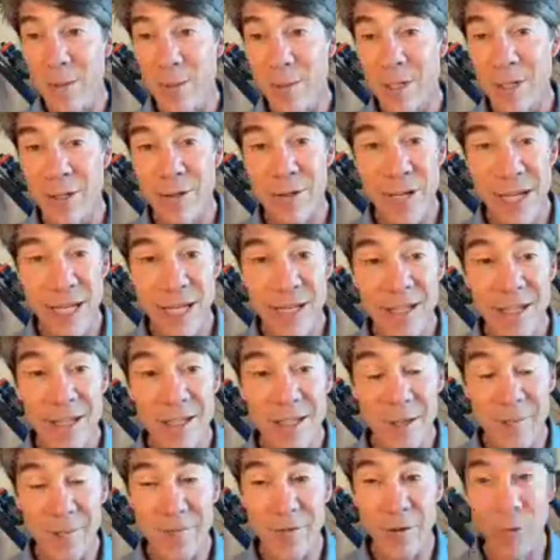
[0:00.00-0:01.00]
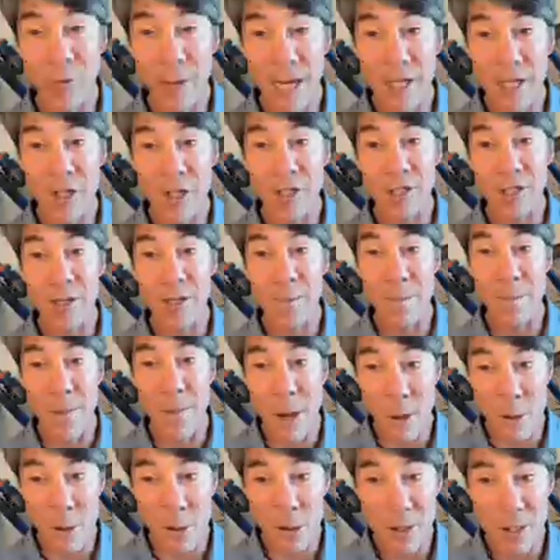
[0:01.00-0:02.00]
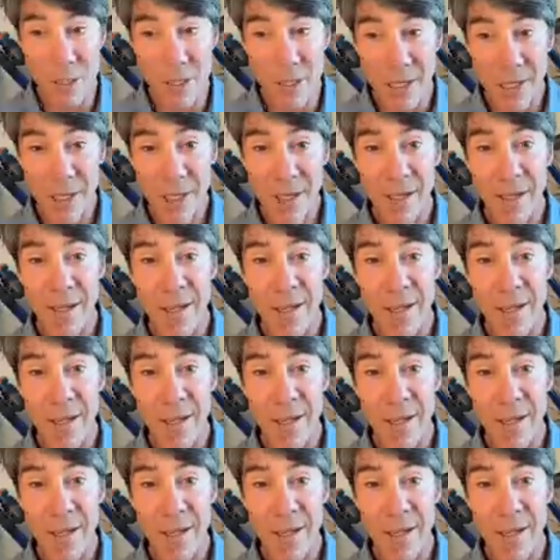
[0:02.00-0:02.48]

when you need this information the most,